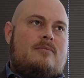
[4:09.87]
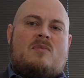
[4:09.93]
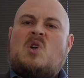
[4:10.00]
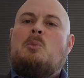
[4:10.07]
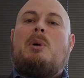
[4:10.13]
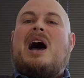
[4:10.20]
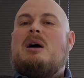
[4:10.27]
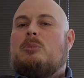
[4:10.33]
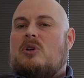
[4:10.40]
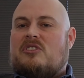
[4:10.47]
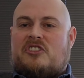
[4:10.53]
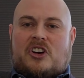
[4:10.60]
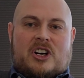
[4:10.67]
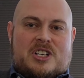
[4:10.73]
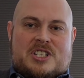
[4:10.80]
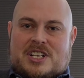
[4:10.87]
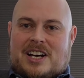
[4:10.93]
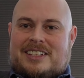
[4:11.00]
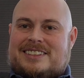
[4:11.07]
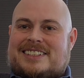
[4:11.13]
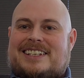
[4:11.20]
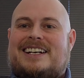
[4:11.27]
Bible verse
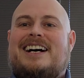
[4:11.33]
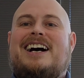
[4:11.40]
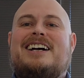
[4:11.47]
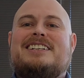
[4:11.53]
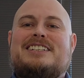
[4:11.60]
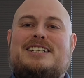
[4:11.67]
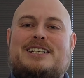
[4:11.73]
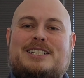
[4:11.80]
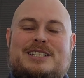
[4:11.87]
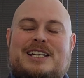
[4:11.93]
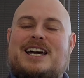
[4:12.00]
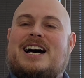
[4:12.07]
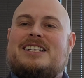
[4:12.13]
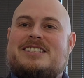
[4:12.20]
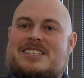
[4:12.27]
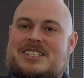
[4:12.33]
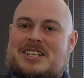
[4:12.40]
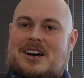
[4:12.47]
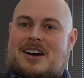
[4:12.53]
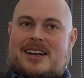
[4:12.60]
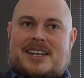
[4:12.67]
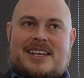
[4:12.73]
on the gun
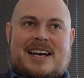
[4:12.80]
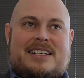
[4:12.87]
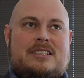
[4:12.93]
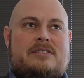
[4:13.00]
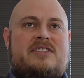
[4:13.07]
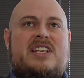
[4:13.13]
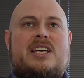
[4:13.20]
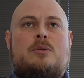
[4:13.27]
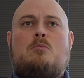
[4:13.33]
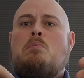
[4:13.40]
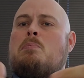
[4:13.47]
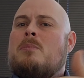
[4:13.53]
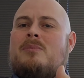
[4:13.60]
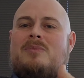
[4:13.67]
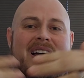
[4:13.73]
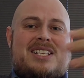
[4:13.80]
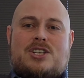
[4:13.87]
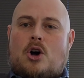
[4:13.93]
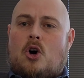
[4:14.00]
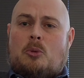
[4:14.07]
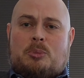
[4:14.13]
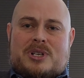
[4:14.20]
stock kind of thing, that's
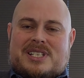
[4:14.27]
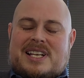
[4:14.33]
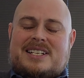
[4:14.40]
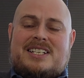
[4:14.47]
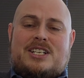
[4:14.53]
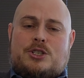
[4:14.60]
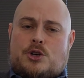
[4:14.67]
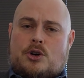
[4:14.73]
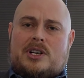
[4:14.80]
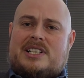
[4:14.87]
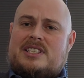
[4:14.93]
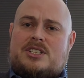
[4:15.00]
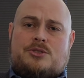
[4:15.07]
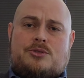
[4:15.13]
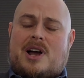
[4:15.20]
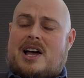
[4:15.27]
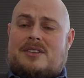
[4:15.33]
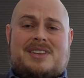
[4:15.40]
all presented during the trial.